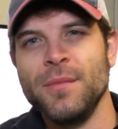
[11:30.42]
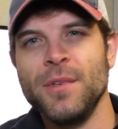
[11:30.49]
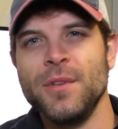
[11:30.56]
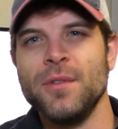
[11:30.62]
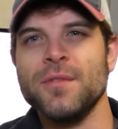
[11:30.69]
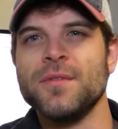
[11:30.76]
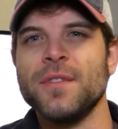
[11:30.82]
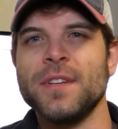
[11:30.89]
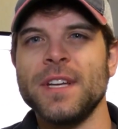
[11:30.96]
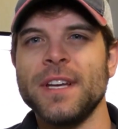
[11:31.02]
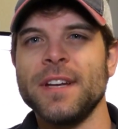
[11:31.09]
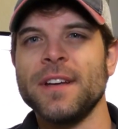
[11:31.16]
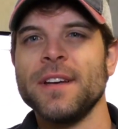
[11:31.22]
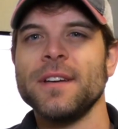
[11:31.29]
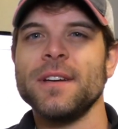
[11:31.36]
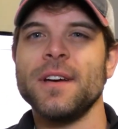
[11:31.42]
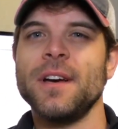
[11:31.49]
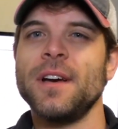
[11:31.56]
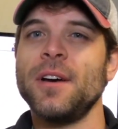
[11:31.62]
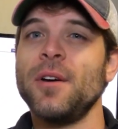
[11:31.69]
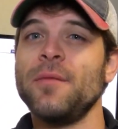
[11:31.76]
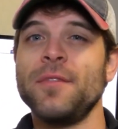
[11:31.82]
useful data,
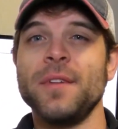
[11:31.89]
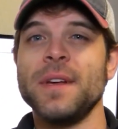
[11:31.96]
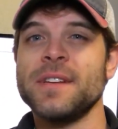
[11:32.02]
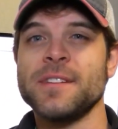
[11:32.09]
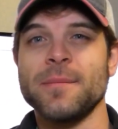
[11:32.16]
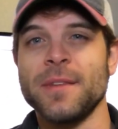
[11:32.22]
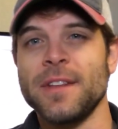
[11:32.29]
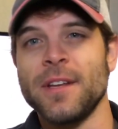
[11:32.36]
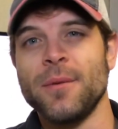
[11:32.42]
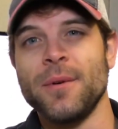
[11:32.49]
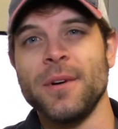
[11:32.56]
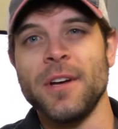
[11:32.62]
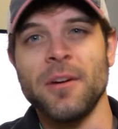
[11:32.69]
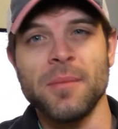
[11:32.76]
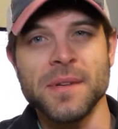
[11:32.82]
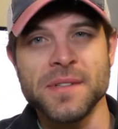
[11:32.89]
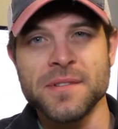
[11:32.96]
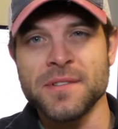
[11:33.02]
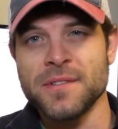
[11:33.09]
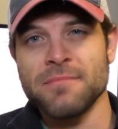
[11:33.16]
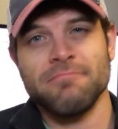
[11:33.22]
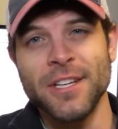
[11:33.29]
uh, hopefully something that will help
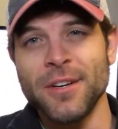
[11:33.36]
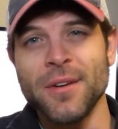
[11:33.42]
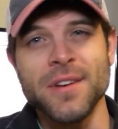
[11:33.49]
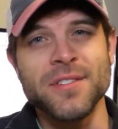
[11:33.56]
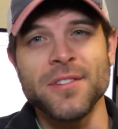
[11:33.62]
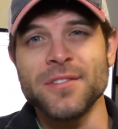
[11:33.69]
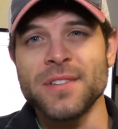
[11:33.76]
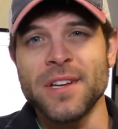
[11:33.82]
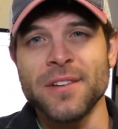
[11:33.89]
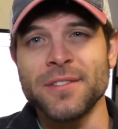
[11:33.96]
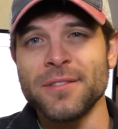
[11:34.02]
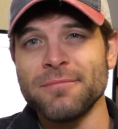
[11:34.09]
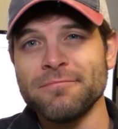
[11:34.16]
us increase our sales.